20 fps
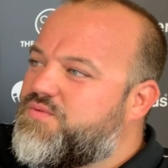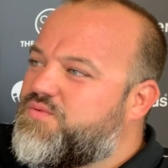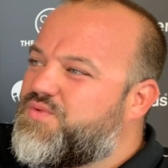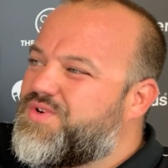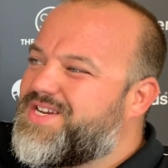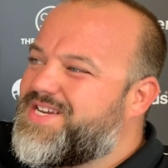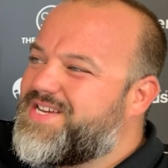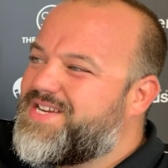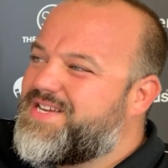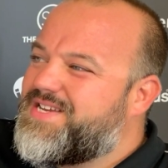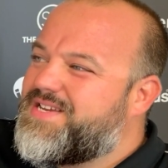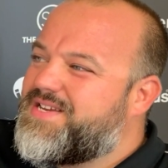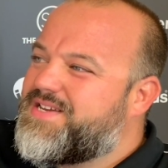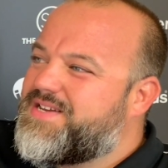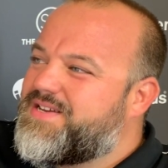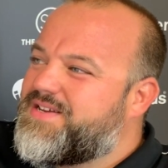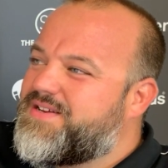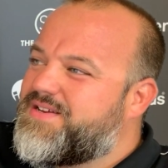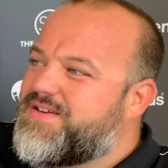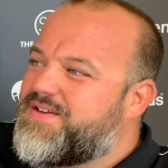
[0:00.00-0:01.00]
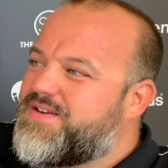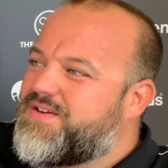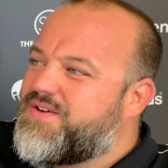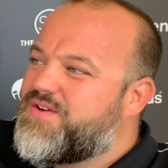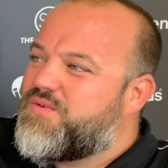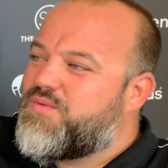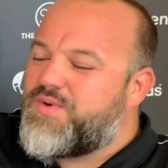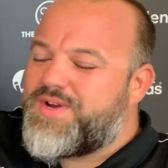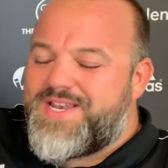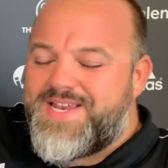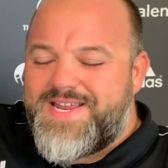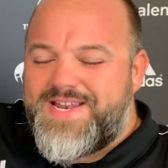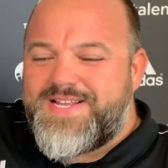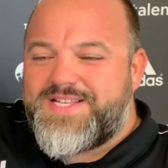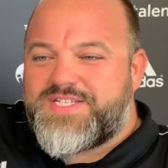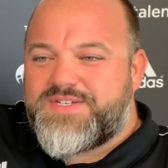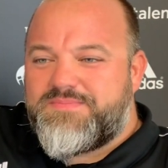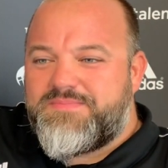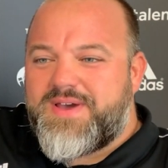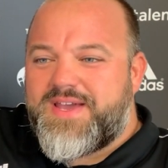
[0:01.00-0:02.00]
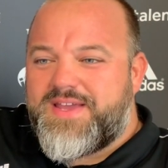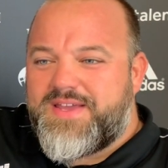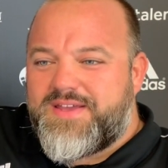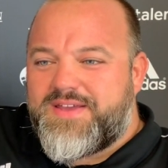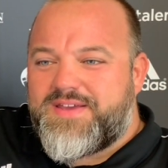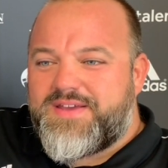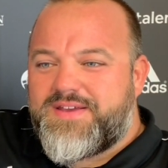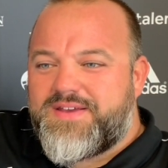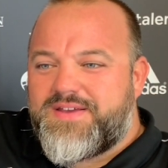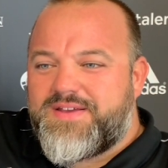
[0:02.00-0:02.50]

we we needed to make